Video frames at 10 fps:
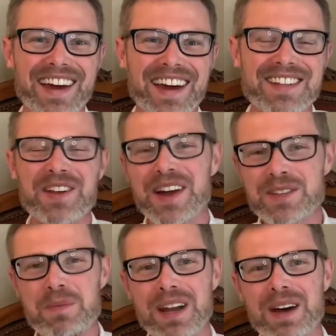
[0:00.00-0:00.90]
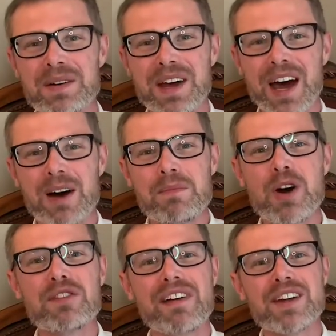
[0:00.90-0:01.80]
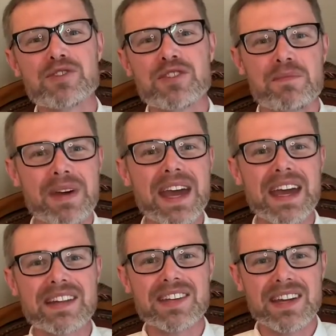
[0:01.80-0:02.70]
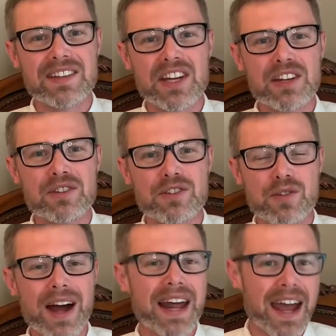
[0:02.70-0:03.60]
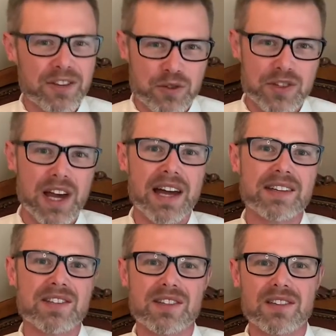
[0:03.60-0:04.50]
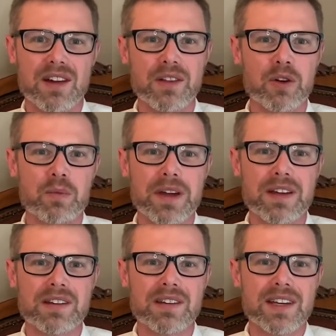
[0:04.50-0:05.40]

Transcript: and so that's been a, a, motivation to me to continue to try to exercise a little bit.